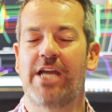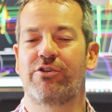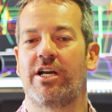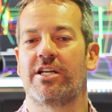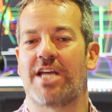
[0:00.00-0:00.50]
Hey
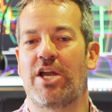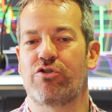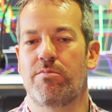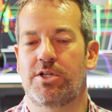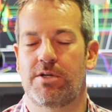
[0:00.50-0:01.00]
traders,
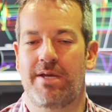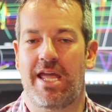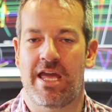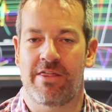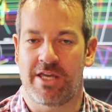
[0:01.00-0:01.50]
Andrew Mitchem
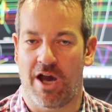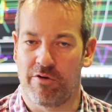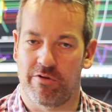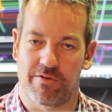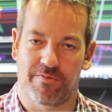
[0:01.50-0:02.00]
here, the
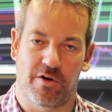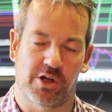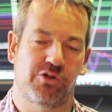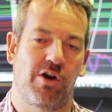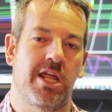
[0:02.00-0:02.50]
owner of the
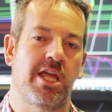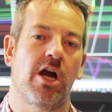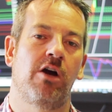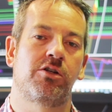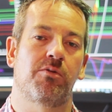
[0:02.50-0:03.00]
Forex Trading
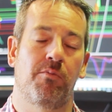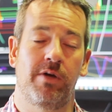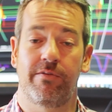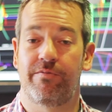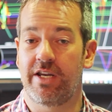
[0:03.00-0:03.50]
Coach
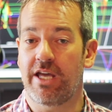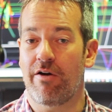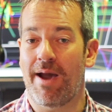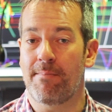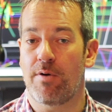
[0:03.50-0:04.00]
with
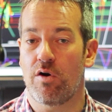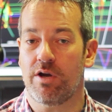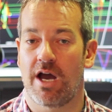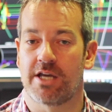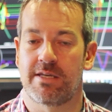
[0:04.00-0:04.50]
video and
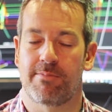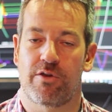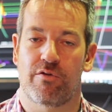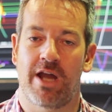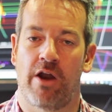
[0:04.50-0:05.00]
podcast number
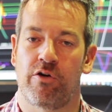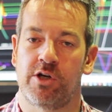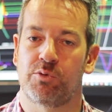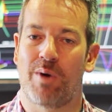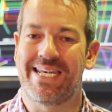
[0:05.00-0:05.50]

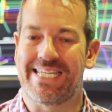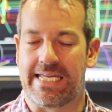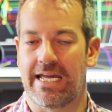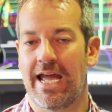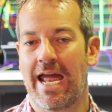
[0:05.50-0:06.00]

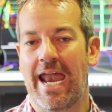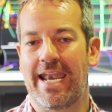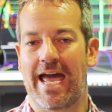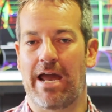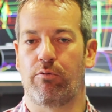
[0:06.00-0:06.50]
320.
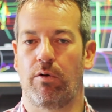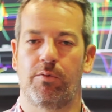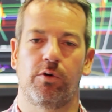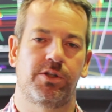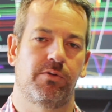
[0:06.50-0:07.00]
Now,
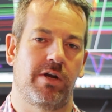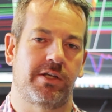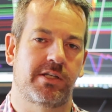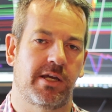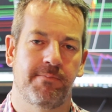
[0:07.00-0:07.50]
reward to
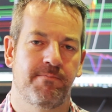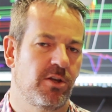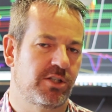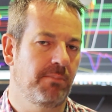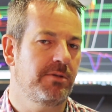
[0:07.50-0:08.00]
risk,
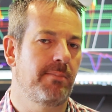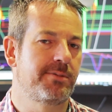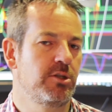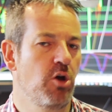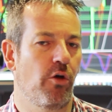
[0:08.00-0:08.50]

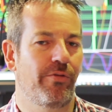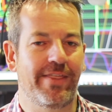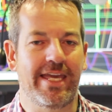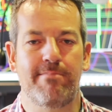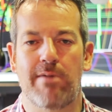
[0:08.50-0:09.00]
sometimes not
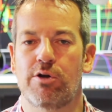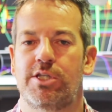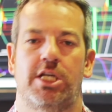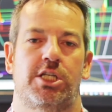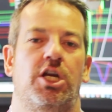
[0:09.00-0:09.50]
the
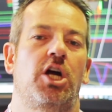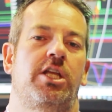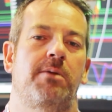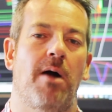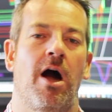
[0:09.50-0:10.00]
most
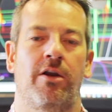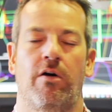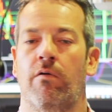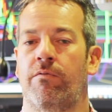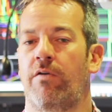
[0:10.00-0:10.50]
exciting part
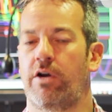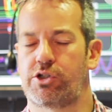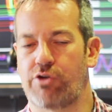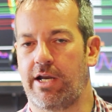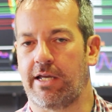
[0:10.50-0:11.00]
of
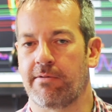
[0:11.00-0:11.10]
Forex trading.